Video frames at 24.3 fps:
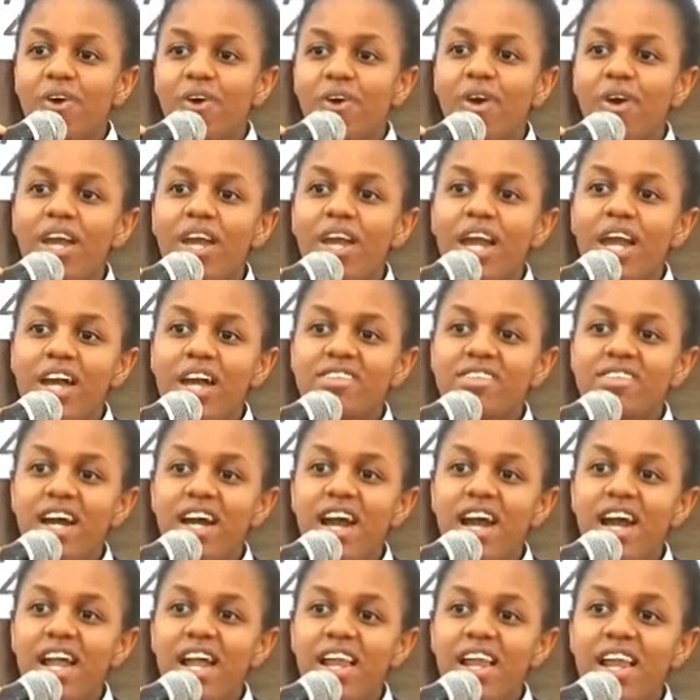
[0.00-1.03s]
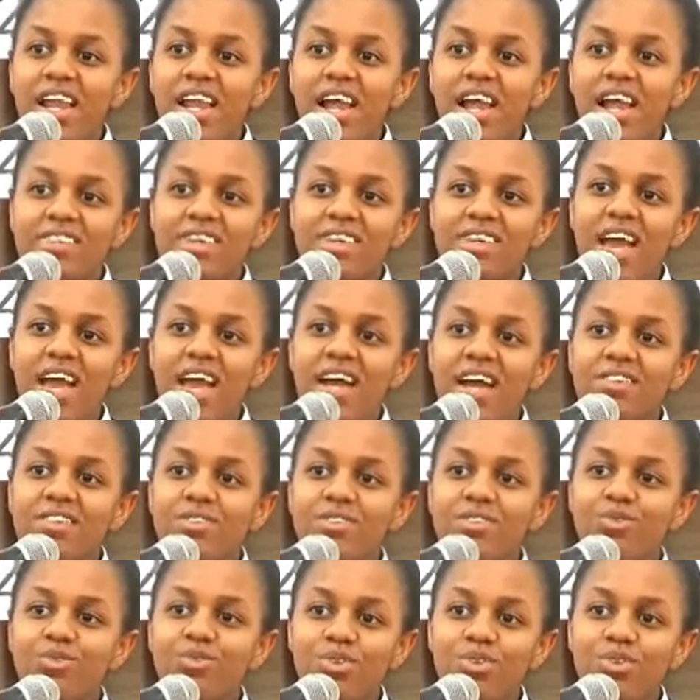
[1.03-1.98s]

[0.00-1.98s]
Why as a girl, as a young